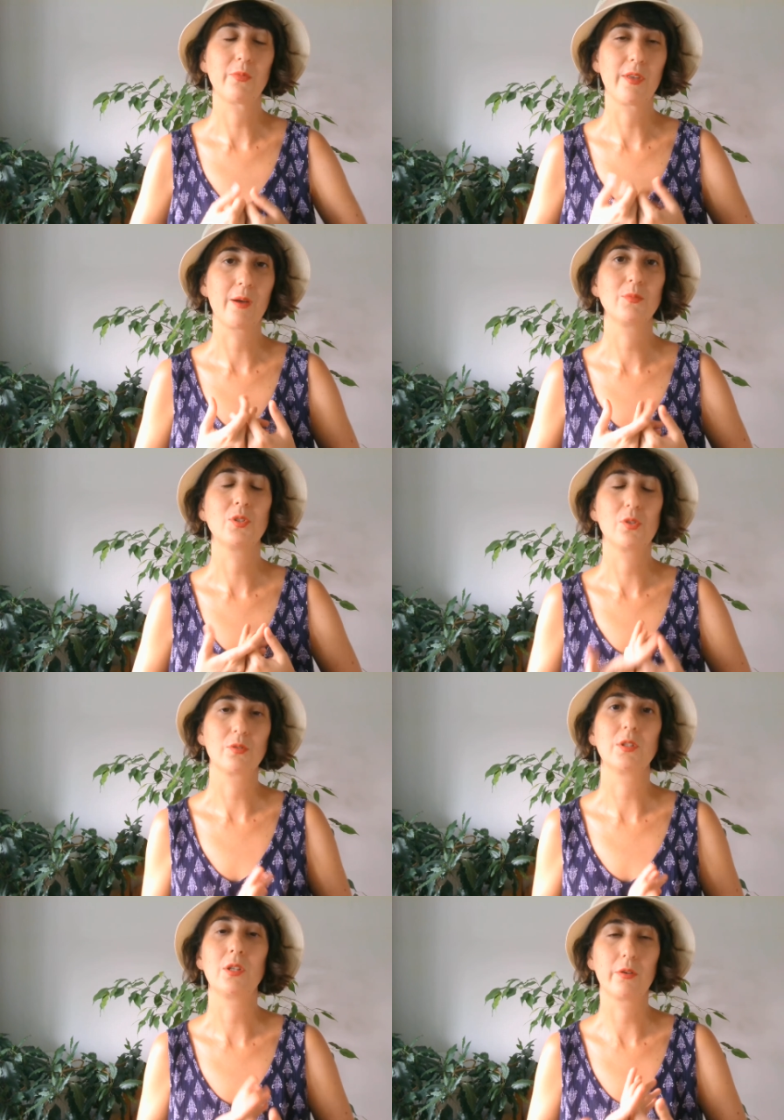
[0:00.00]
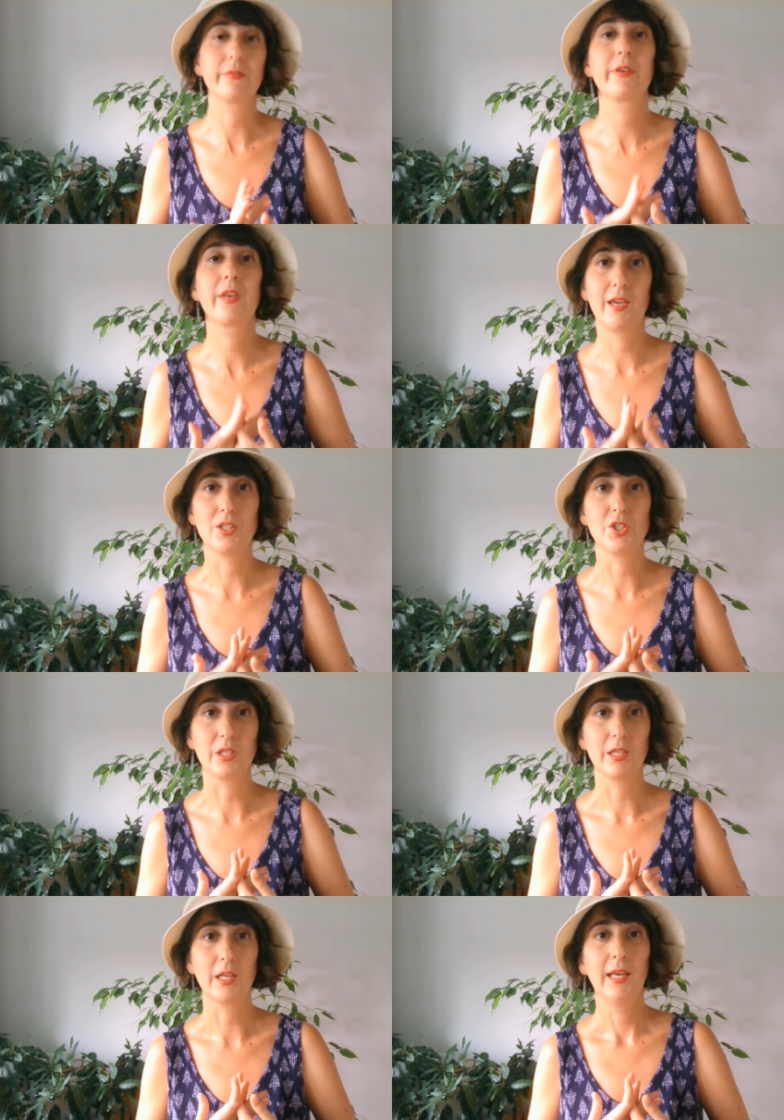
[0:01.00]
them during your vacation,